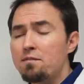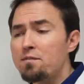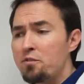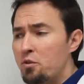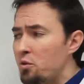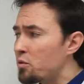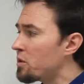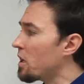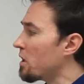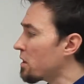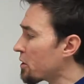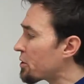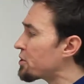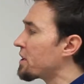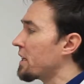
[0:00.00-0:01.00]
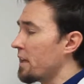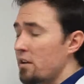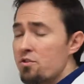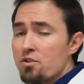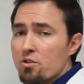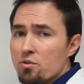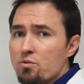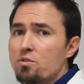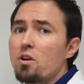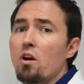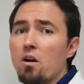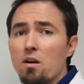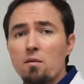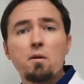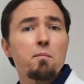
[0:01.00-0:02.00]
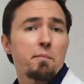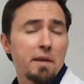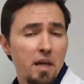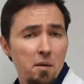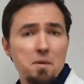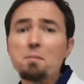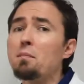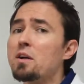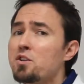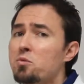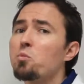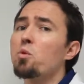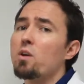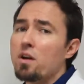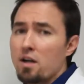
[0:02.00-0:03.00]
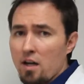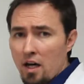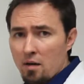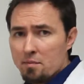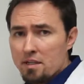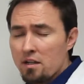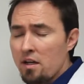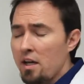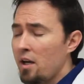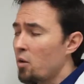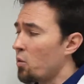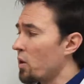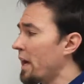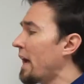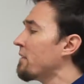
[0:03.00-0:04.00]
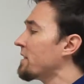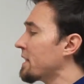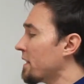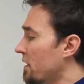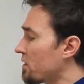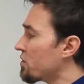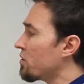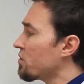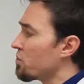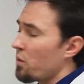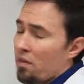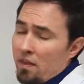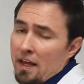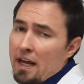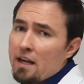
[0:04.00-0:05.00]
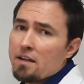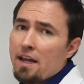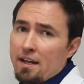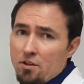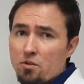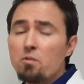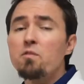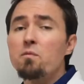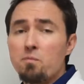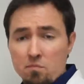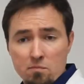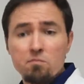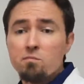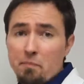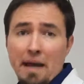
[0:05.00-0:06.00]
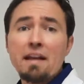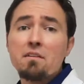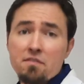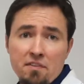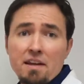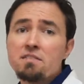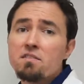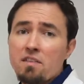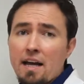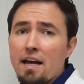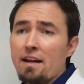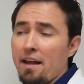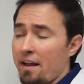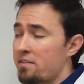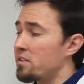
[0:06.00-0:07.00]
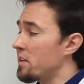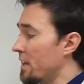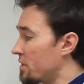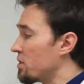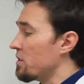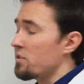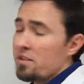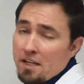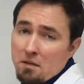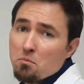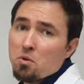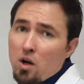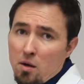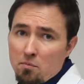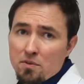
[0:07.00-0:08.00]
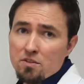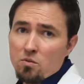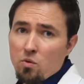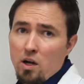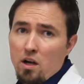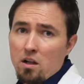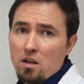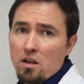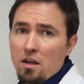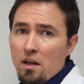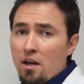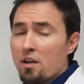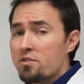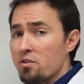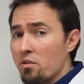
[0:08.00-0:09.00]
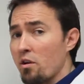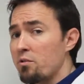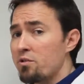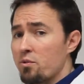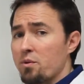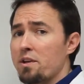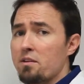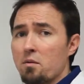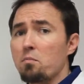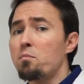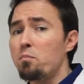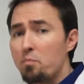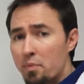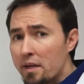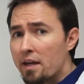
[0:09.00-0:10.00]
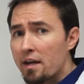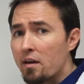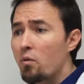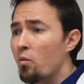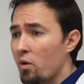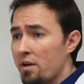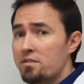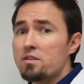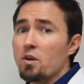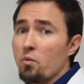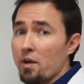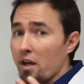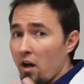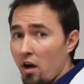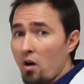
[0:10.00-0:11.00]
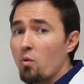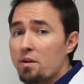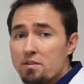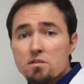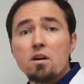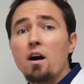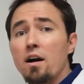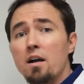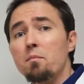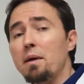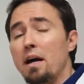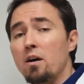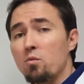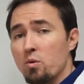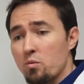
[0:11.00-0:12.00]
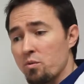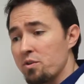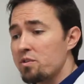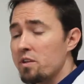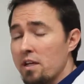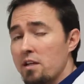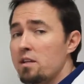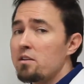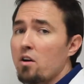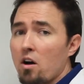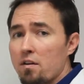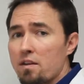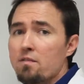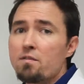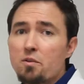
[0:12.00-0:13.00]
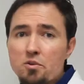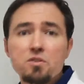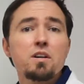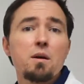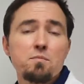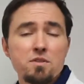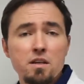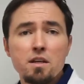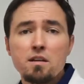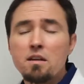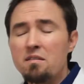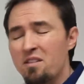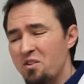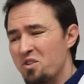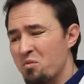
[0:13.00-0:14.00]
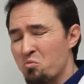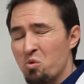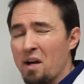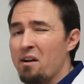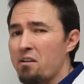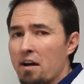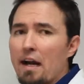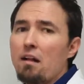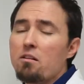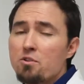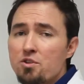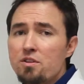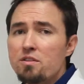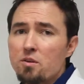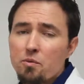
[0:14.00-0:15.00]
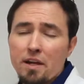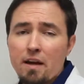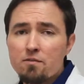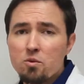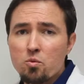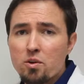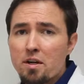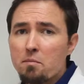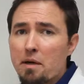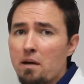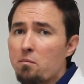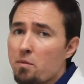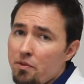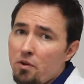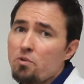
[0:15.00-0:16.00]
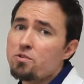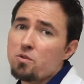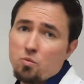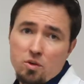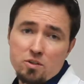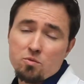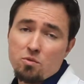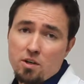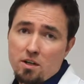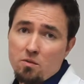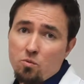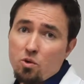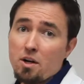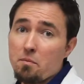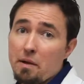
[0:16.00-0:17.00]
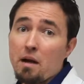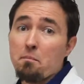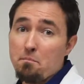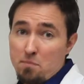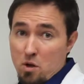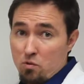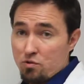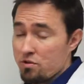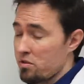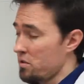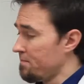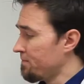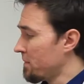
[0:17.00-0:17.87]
Food allergic issues are becoming much more common. We're having issues with that, and you'll manifest that as an itchy skin problem as well. So those three are the big ones that we always talk about when we're seeing a dog that first comes in. There's some rare allergies that we have to worry about, but those are the ones we're going to worry about most.